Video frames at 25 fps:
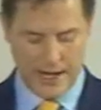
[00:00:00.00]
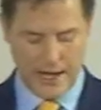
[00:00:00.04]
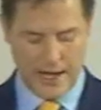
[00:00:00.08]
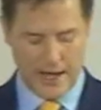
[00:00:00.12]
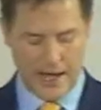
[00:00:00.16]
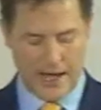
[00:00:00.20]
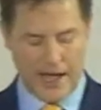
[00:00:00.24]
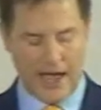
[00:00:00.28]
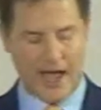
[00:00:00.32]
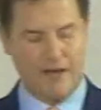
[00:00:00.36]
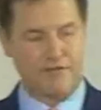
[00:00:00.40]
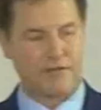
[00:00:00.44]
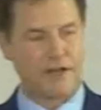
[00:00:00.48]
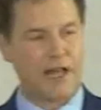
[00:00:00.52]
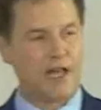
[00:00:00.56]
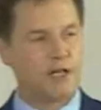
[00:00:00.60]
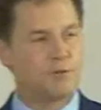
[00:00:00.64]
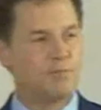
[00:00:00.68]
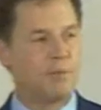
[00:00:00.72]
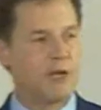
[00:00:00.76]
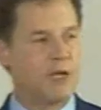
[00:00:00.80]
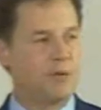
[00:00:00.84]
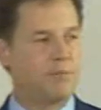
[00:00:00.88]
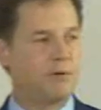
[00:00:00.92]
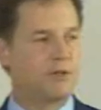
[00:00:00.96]
have
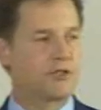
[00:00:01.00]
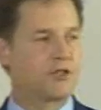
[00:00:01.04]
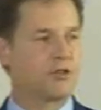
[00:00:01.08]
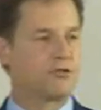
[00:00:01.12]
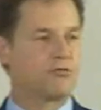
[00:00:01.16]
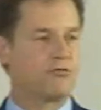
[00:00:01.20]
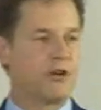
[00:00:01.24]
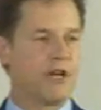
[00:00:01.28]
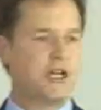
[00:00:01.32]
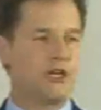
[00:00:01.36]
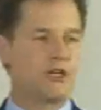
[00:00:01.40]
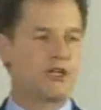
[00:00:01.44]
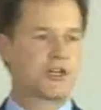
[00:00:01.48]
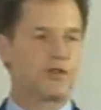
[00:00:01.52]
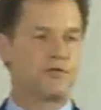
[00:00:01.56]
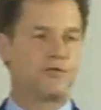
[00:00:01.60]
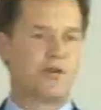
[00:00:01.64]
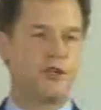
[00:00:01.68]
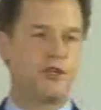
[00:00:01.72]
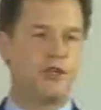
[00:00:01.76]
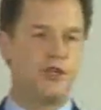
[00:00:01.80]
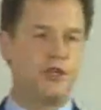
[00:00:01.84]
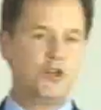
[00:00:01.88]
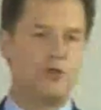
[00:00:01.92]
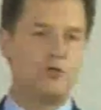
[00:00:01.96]
led people to reach
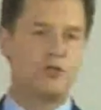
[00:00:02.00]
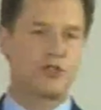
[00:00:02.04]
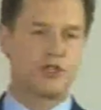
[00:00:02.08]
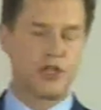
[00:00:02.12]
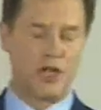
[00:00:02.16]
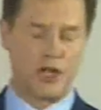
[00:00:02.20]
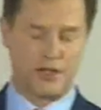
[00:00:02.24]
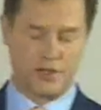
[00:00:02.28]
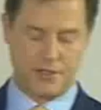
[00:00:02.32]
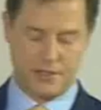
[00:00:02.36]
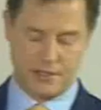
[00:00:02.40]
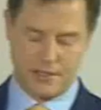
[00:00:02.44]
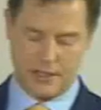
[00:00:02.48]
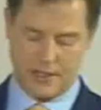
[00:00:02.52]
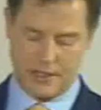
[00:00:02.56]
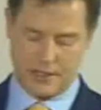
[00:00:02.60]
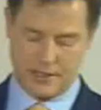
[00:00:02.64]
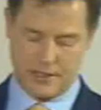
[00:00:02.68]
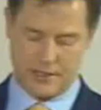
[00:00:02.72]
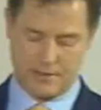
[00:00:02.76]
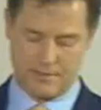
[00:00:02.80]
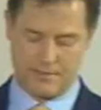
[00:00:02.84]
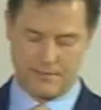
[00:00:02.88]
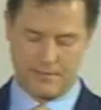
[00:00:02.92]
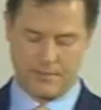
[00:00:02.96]
for new
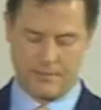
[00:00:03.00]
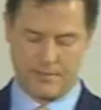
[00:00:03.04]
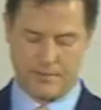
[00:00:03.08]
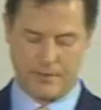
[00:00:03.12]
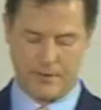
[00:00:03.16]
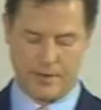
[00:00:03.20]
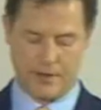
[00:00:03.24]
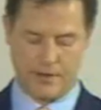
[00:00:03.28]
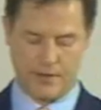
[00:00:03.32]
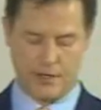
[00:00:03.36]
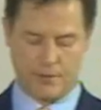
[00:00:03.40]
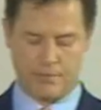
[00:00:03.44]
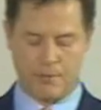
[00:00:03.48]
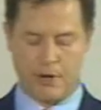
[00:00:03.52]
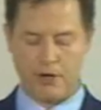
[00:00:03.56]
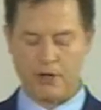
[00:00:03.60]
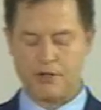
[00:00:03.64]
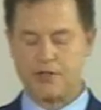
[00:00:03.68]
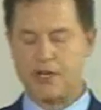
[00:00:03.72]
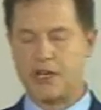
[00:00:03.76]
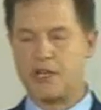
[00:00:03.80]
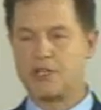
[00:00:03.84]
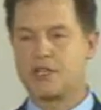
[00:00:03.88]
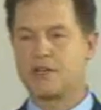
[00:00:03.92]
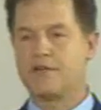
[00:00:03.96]
certainties. The
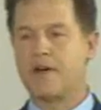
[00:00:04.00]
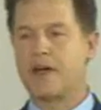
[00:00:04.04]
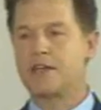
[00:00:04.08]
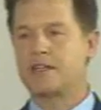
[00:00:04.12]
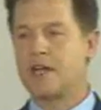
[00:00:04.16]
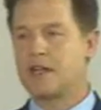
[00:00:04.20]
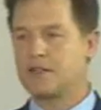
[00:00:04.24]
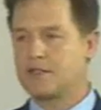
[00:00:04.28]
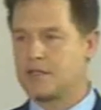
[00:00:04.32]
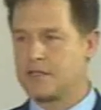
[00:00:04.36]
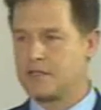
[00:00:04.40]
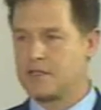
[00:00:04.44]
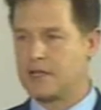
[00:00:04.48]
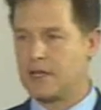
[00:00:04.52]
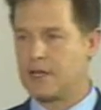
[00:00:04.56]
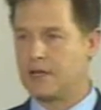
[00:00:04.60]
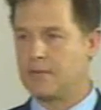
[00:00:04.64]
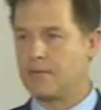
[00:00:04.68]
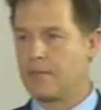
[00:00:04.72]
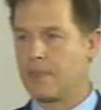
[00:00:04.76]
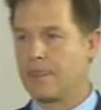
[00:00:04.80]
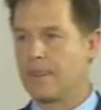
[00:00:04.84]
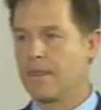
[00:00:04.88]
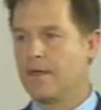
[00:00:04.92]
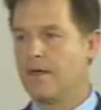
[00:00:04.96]
politics of identity,
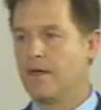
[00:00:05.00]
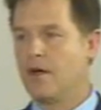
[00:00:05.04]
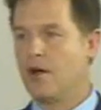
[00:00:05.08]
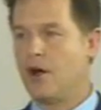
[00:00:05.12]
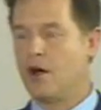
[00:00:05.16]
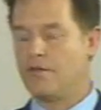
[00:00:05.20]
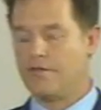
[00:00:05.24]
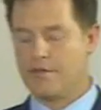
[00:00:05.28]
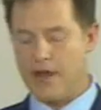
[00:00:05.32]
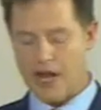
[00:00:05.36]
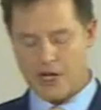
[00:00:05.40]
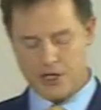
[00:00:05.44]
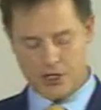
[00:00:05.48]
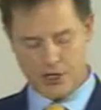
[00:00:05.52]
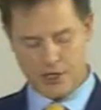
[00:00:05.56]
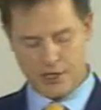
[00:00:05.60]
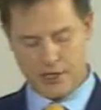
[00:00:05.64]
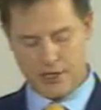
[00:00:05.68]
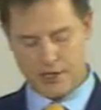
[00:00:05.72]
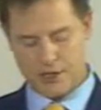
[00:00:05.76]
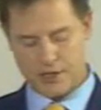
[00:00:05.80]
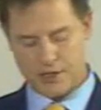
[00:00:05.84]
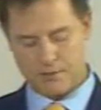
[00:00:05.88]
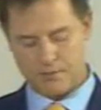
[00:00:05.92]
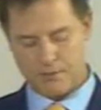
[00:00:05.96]
of
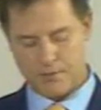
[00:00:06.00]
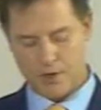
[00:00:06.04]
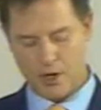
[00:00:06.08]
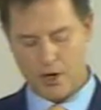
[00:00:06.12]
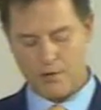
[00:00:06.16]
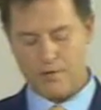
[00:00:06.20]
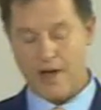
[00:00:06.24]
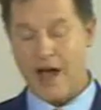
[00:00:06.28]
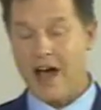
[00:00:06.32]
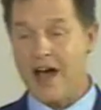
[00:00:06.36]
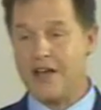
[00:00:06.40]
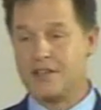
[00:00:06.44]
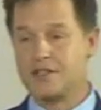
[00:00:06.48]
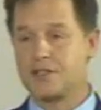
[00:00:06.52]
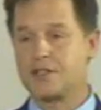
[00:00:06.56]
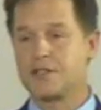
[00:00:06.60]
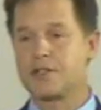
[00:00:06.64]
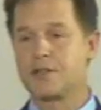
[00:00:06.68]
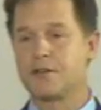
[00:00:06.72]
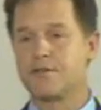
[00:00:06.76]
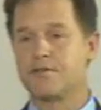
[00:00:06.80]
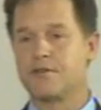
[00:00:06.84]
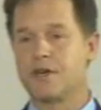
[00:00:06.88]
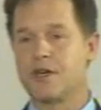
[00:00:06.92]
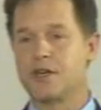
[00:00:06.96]
nationalism, of
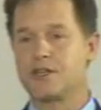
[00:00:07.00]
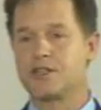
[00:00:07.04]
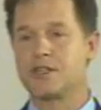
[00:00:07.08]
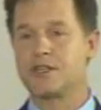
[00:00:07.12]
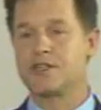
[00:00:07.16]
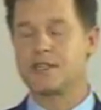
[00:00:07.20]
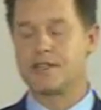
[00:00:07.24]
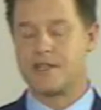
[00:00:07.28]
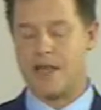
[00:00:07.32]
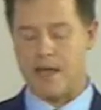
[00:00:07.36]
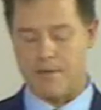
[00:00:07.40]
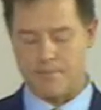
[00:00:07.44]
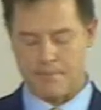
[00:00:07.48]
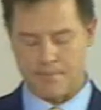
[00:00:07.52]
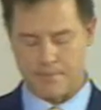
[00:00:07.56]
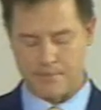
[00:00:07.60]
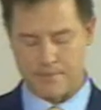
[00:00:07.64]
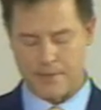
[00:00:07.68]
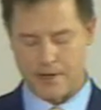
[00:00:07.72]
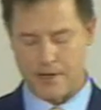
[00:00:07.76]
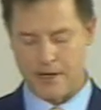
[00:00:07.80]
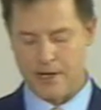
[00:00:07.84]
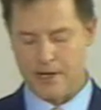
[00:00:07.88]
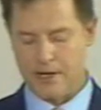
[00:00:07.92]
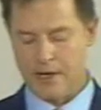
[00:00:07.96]
us versus them,
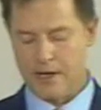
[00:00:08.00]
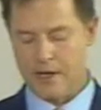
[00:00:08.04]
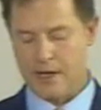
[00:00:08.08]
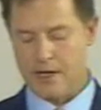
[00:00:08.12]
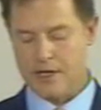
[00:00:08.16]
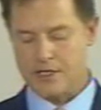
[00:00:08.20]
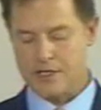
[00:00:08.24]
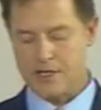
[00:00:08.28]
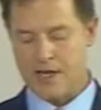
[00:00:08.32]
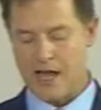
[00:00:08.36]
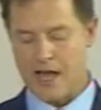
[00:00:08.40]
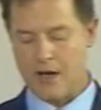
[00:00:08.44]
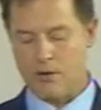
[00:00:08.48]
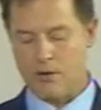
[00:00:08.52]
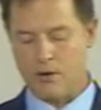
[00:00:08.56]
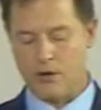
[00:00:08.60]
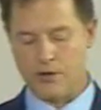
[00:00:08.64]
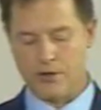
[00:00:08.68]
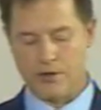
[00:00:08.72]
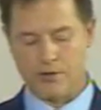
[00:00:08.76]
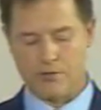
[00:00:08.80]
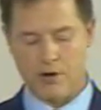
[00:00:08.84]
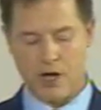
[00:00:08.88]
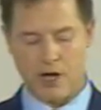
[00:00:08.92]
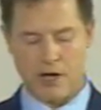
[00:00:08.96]
is now
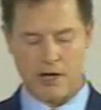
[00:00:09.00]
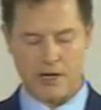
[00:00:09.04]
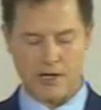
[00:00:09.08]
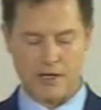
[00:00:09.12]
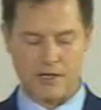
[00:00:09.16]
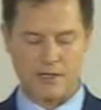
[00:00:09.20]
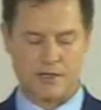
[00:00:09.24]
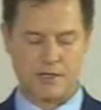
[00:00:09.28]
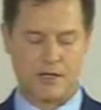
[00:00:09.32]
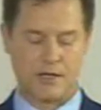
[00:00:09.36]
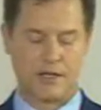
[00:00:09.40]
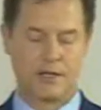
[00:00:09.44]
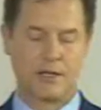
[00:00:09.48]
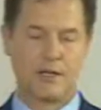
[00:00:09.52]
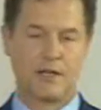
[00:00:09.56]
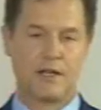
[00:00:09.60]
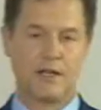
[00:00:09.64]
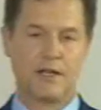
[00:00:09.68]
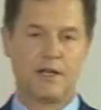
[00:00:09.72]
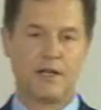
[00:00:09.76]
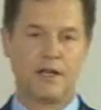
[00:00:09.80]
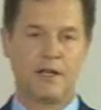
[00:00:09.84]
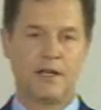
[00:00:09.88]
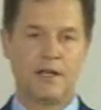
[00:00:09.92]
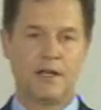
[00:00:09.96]
on the rise.
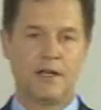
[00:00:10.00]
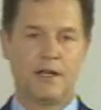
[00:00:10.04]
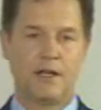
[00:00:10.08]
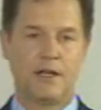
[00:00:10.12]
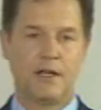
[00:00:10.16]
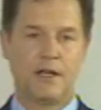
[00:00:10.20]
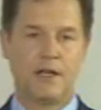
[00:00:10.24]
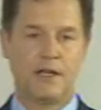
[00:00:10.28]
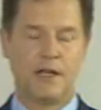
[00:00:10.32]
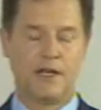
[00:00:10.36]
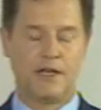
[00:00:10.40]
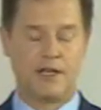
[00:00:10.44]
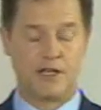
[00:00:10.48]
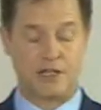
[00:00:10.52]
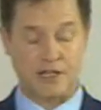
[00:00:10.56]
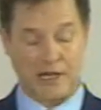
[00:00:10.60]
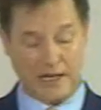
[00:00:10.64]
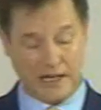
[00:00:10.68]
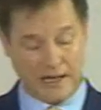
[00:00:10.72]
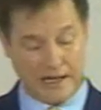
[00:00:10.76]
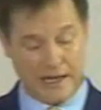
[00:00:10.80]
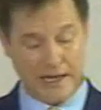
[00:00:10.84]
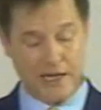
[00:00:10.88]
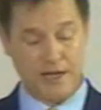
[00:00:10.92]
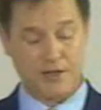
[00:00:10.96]
It is
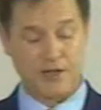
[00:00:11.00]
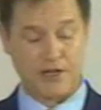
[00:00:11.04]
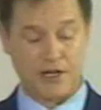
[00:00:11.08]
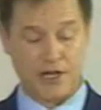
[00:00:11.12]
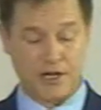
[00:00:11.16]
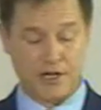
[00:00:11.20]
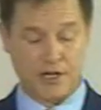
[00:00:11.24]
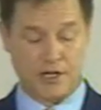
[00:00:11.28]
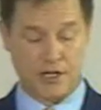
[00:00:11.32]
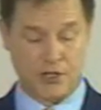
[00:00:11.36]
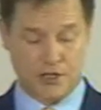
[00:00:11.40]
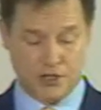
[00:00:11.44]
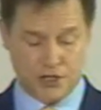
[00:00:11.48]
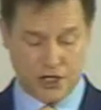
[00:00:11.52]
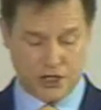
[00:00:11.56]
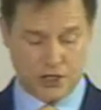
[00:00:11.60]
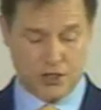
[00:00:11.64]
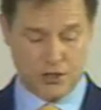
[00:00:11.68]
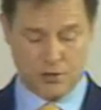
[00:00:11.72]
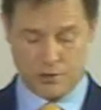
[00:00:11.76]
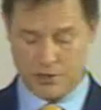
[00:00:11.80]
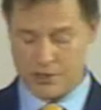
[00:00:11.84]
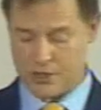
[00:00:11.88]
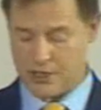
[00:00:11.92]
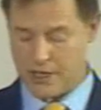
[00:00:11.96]
clear that in
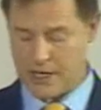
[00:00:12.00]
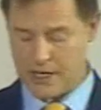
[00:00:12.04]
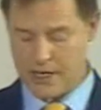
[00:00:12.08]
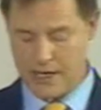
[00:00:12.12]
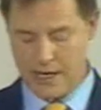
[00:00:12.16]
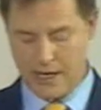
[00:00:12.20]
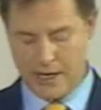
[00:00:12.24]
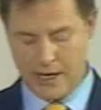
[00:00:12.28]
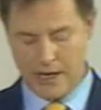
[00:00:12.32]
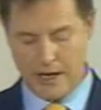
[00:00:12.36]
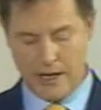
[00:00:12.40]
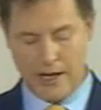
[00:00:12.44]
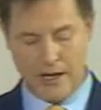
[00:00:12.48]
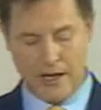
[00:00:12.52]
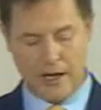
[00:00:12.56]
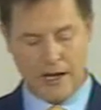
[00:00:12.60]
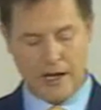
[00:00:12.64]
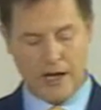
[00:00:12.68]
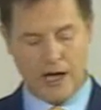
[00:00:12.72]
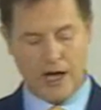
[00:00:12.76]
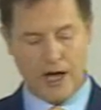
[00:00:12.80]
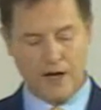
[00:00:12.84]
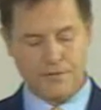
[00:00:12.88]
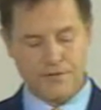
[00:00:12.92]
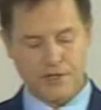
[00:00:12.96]
constituency,
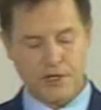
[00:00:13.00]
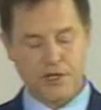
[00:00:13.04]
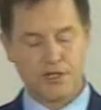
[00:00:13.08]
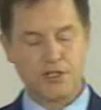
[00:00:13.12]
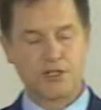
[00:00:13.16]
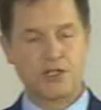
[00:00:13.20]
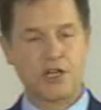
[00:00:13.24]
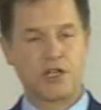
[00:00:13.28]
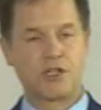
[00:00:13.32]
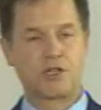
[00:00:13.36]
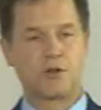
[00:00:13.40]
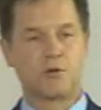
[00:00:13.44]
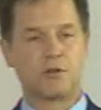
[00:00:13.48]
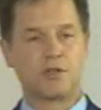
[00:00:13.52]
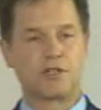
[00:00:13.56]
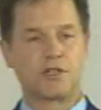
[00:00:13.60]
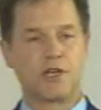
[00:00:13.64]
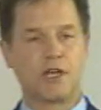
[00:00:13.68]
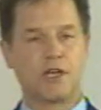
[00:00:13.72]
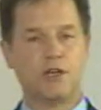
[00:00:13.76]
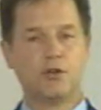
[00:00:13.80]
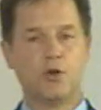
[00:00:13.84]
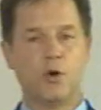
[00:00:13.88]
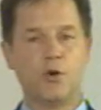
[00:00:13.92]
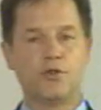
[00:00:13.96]
After
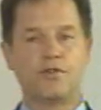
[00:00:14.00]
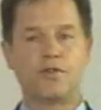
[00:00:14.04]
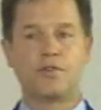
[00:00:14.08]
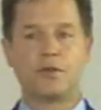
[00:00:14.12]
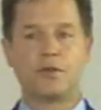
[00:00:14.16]
constituency, north of the